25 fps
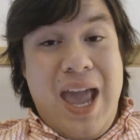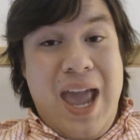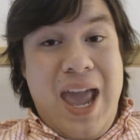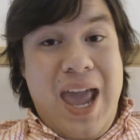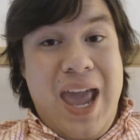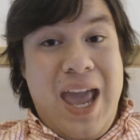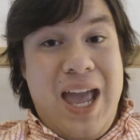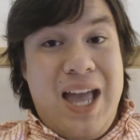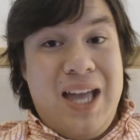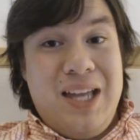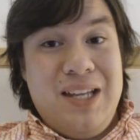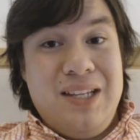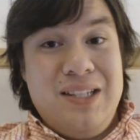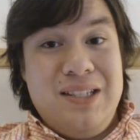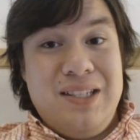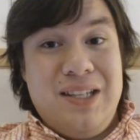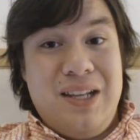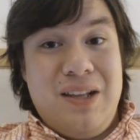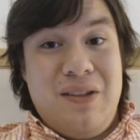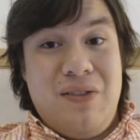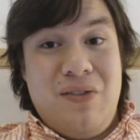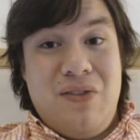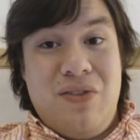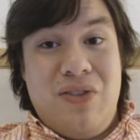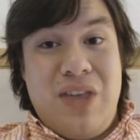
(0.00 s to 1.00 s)
And
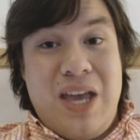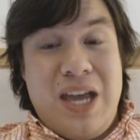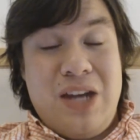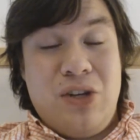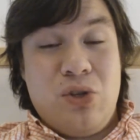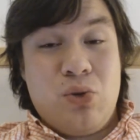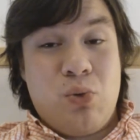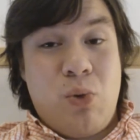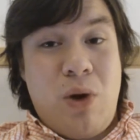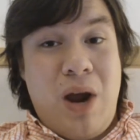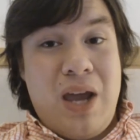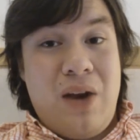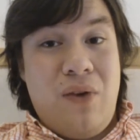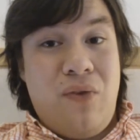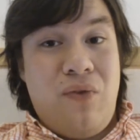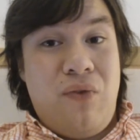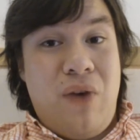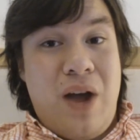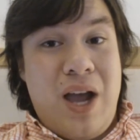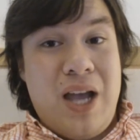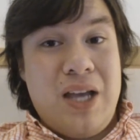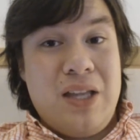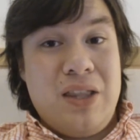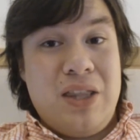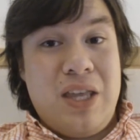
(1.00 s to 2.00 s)
they try to
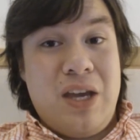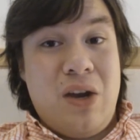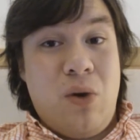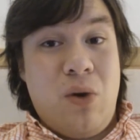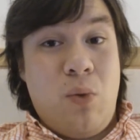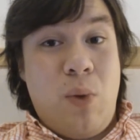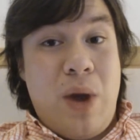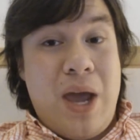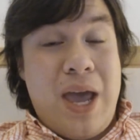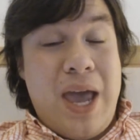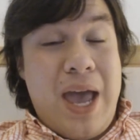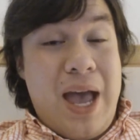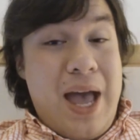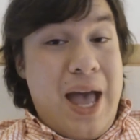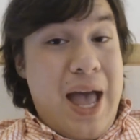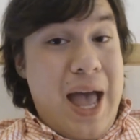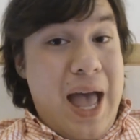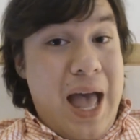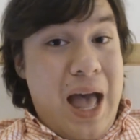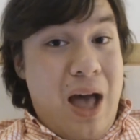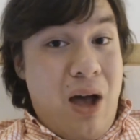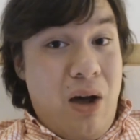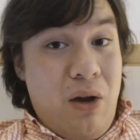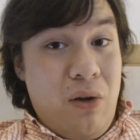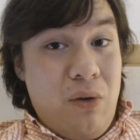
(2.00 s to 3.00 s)
find their way
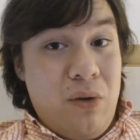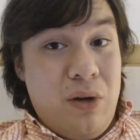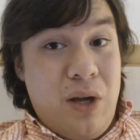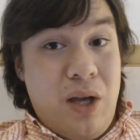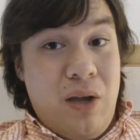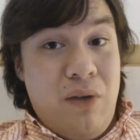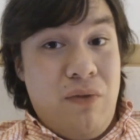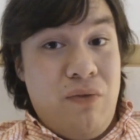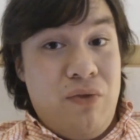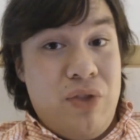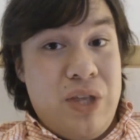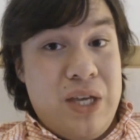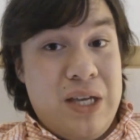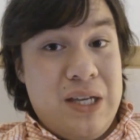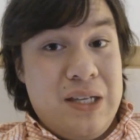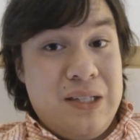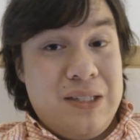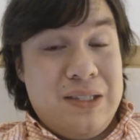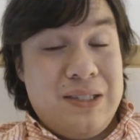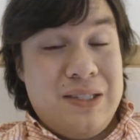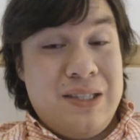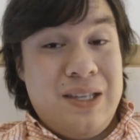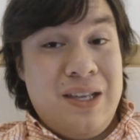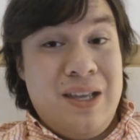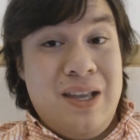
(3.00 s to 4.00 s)
out of
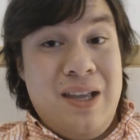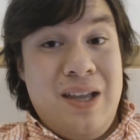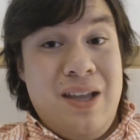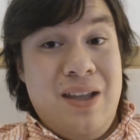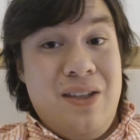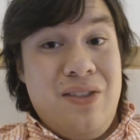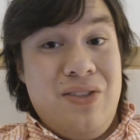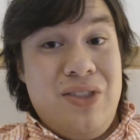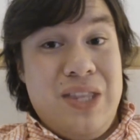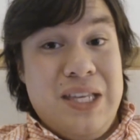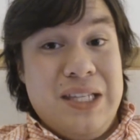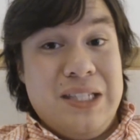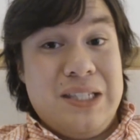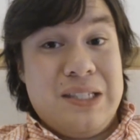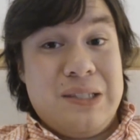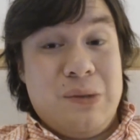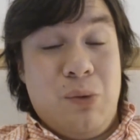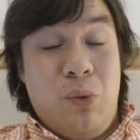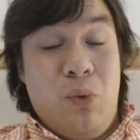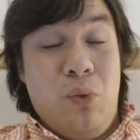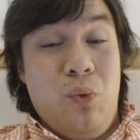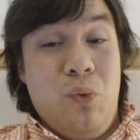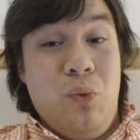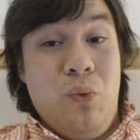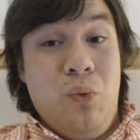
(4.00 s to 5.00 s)
this,
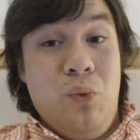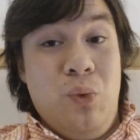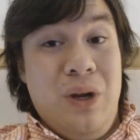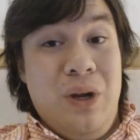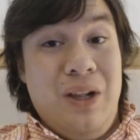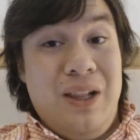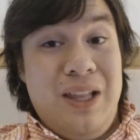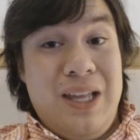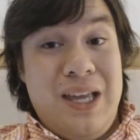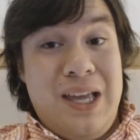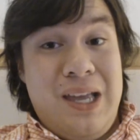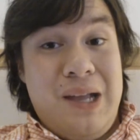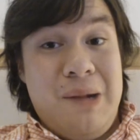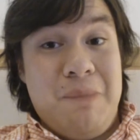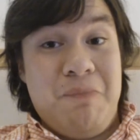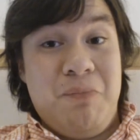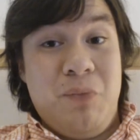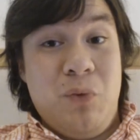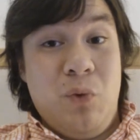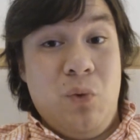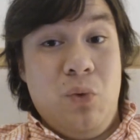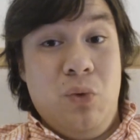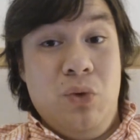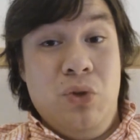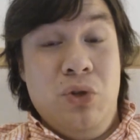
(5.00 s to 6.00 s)
this
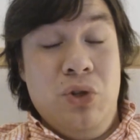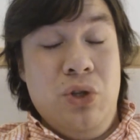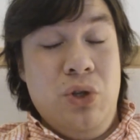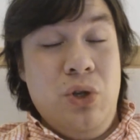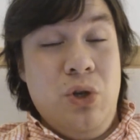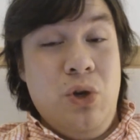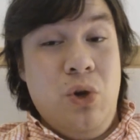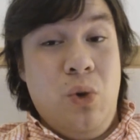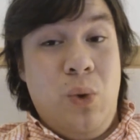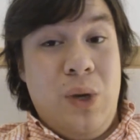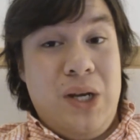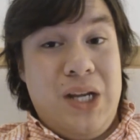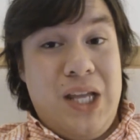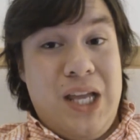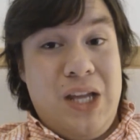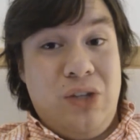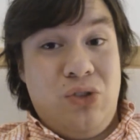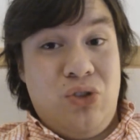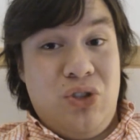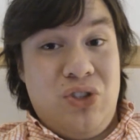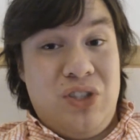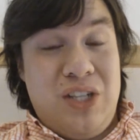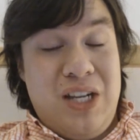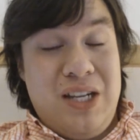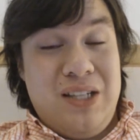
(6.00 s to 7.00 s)
really new and
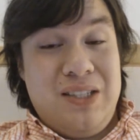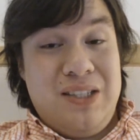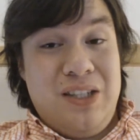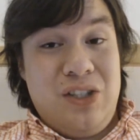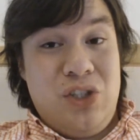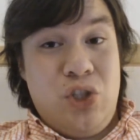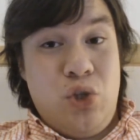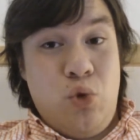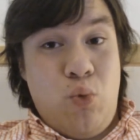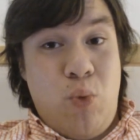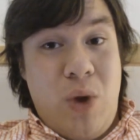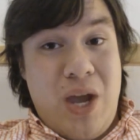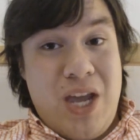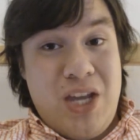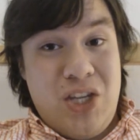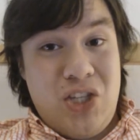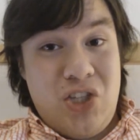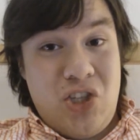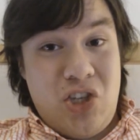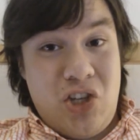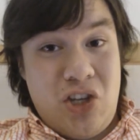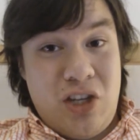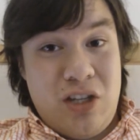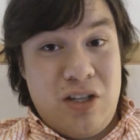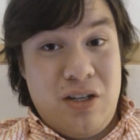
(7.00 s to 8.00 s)
interesting
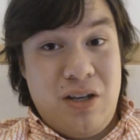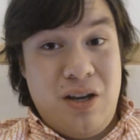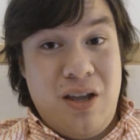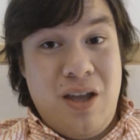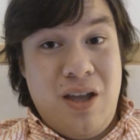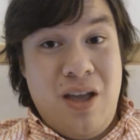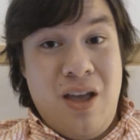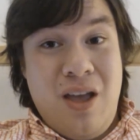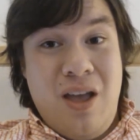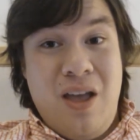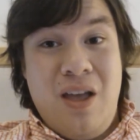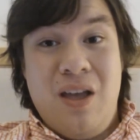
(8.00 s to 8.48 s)
situation.